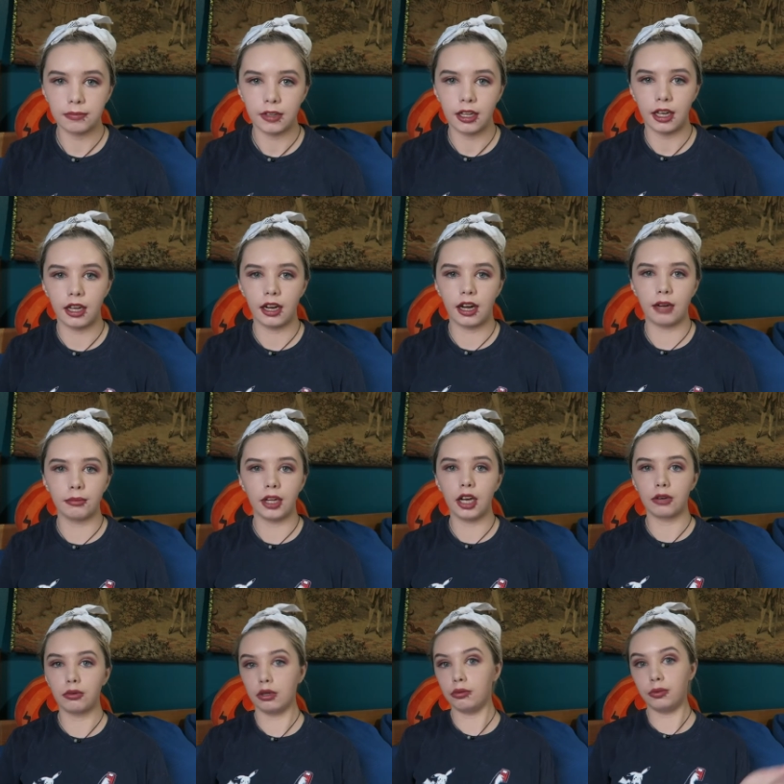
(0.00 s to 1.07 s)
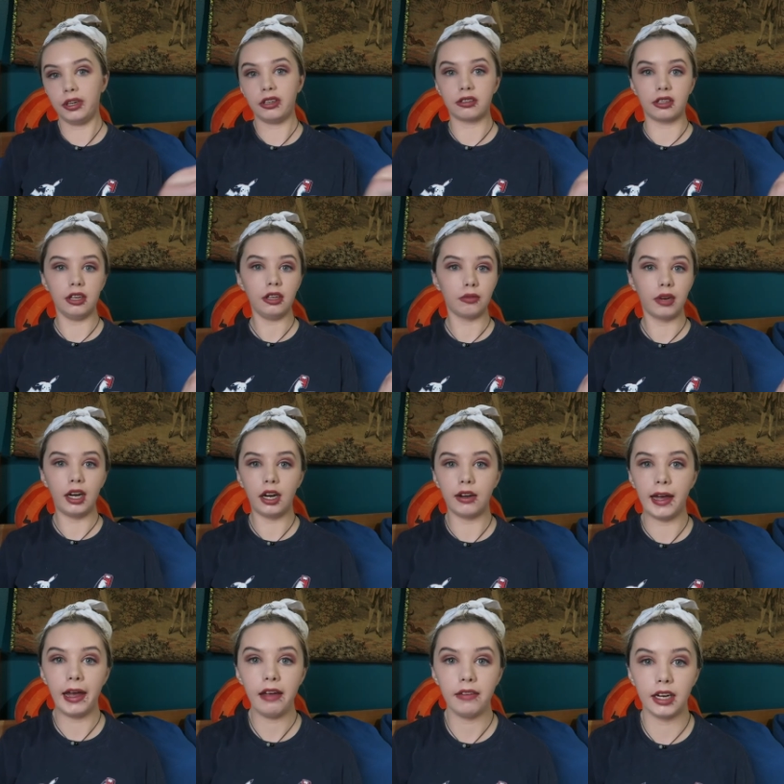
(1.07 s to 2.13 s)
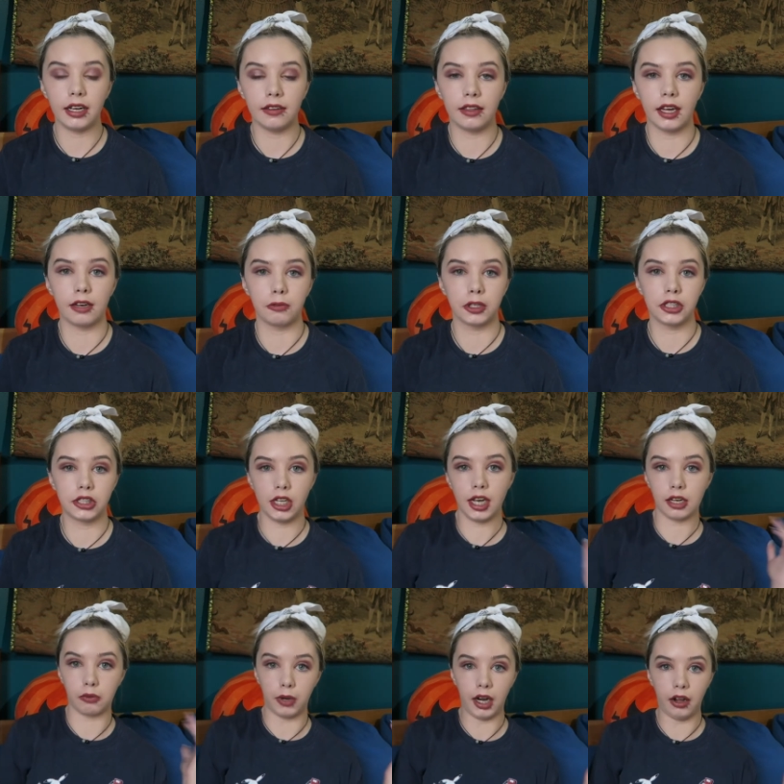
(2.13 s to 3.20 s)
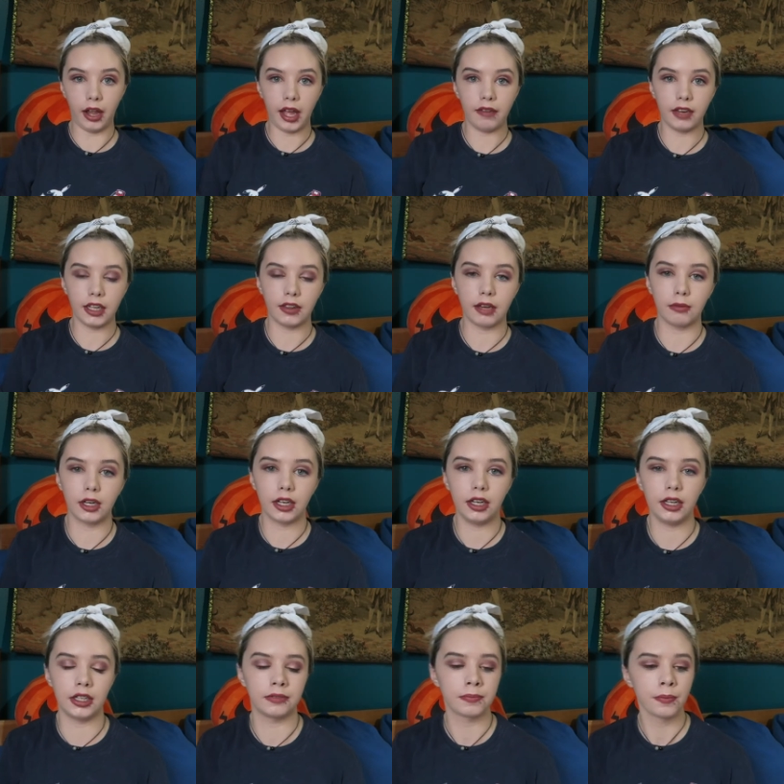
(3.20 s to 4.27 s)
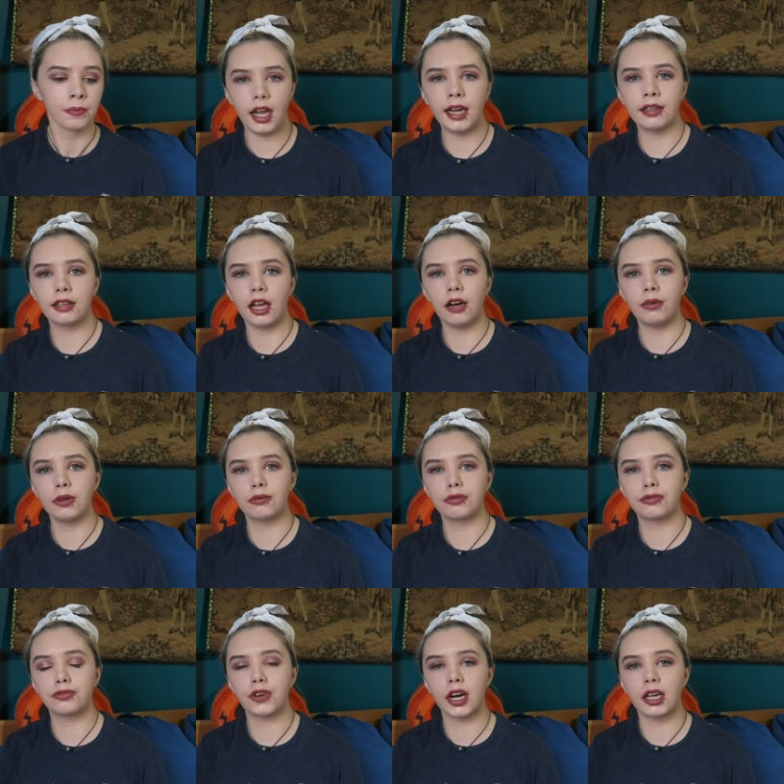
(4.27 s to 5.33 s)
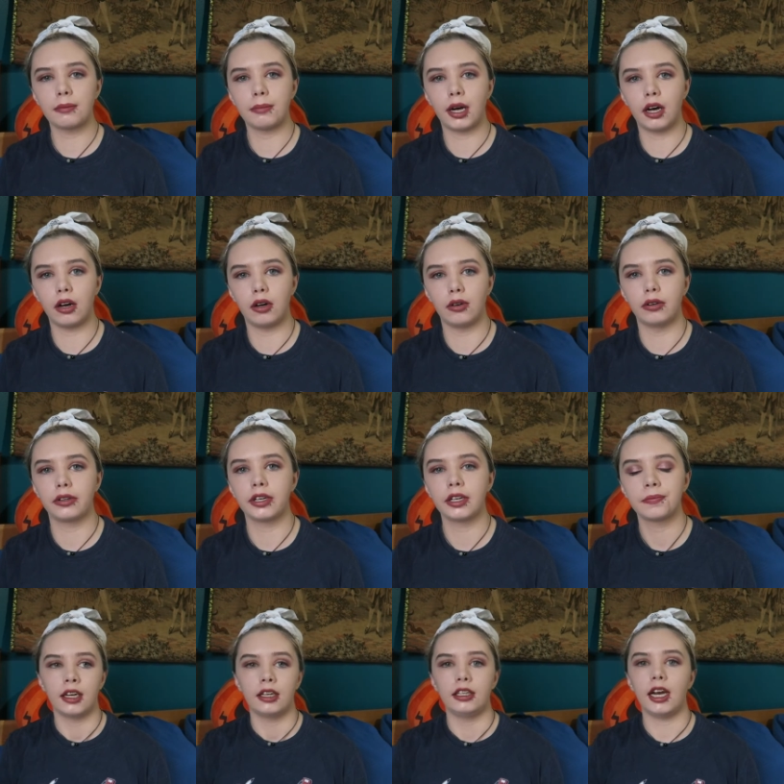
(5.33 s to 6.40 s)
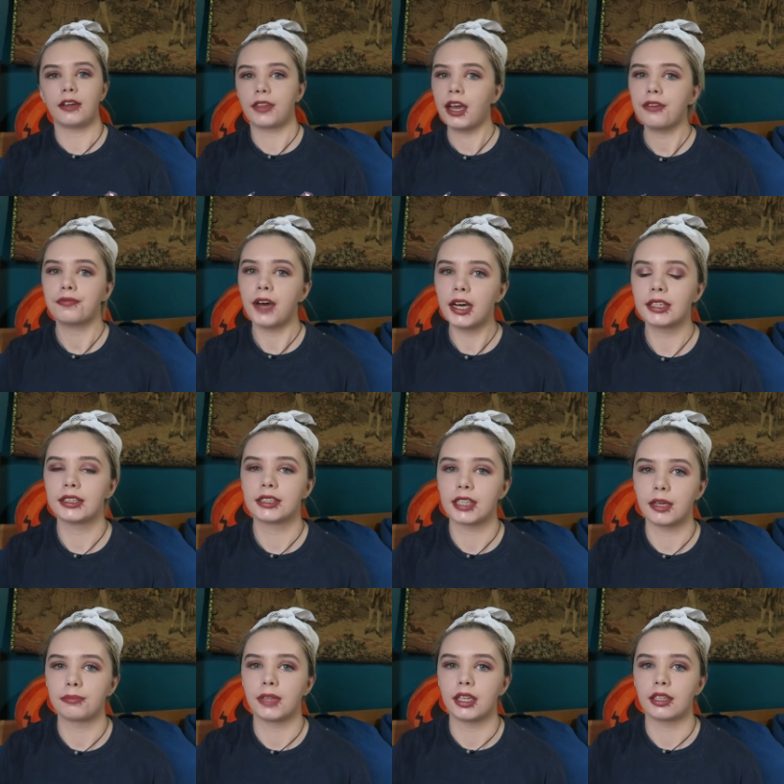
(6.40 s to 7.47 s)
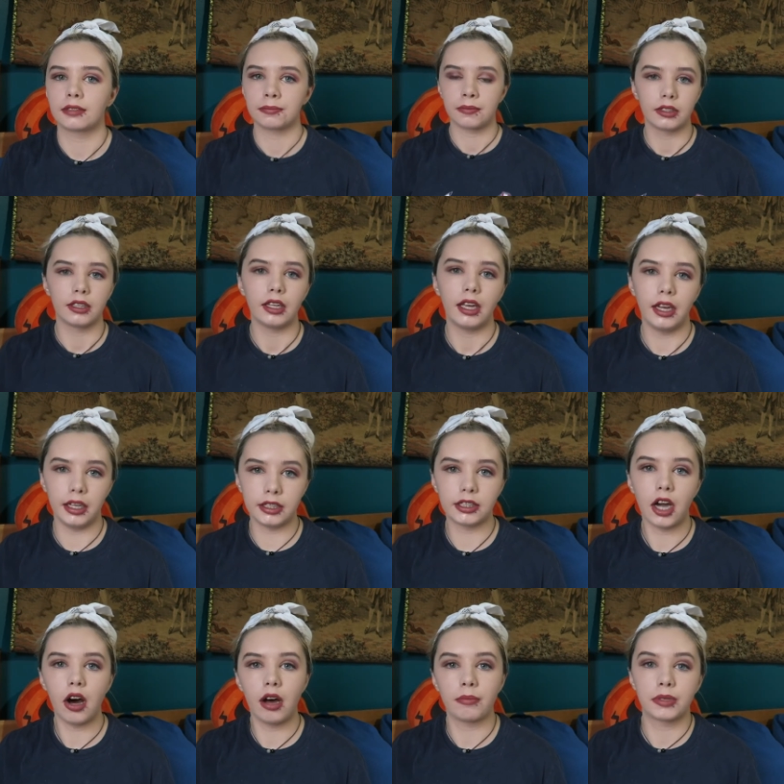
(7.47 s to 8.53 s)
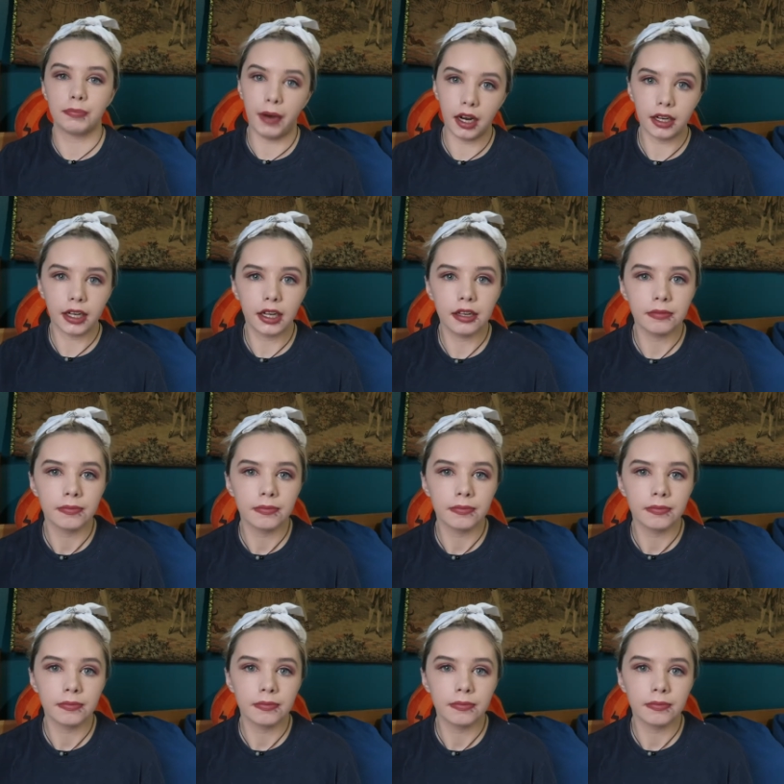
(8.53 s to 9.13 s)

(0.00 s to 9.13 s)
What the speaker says: And I'm like, well, we're good. We don't have anything. We're sick. We don't have anything. We're good. And lo and freaking behold, yeah, they find something in Tom's pocket.